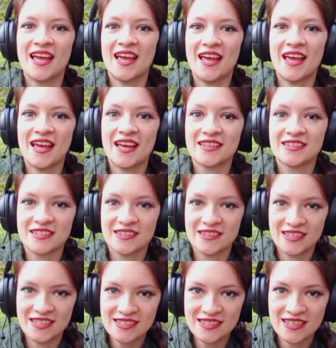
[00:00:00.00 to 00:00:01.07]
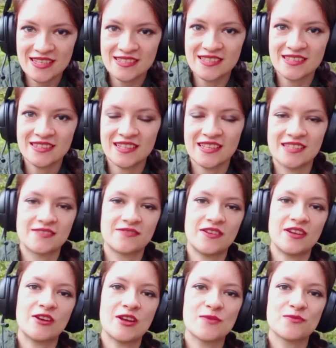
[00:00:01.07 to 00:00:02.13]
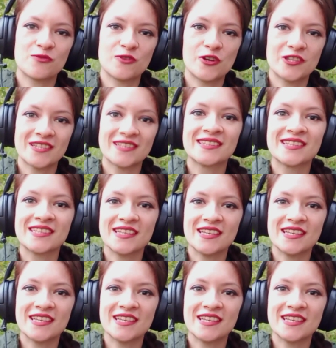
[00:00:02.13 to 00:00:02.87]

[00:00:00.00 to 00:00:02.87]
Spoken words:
And this lesson is very important